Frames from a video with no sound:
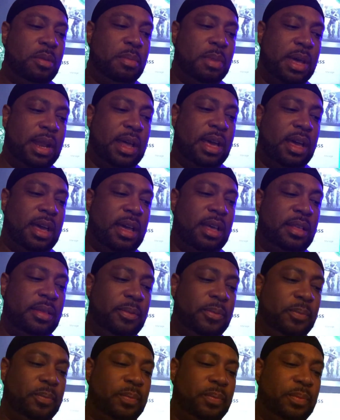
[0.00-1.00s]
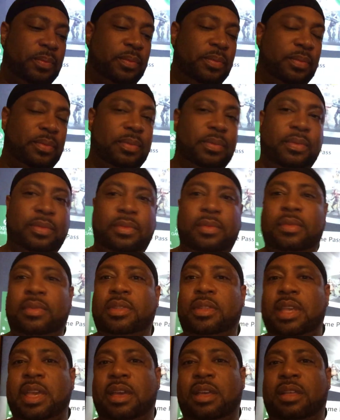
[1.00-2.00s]
But
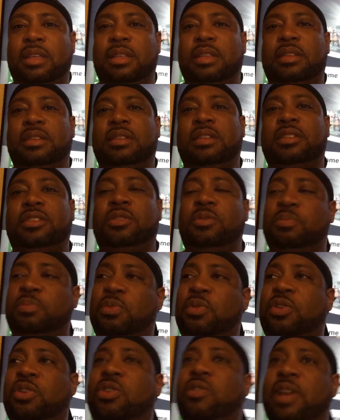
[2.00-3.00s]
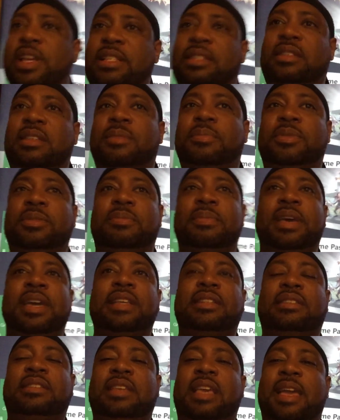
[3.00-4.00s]
yeah, this is your boy Craig Simmons,
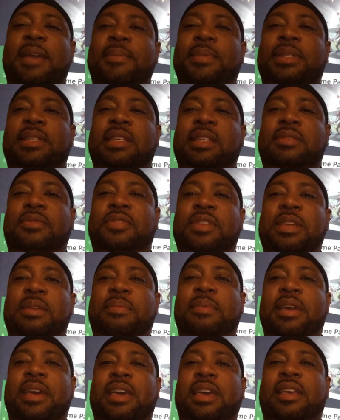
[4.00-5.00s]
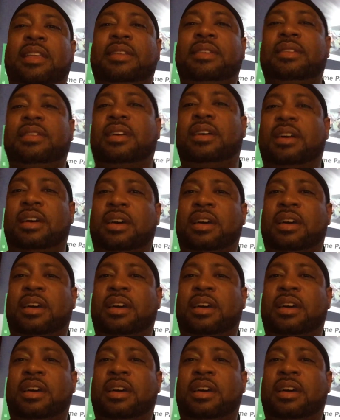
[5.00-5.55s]
man. This is Gaming TV, man.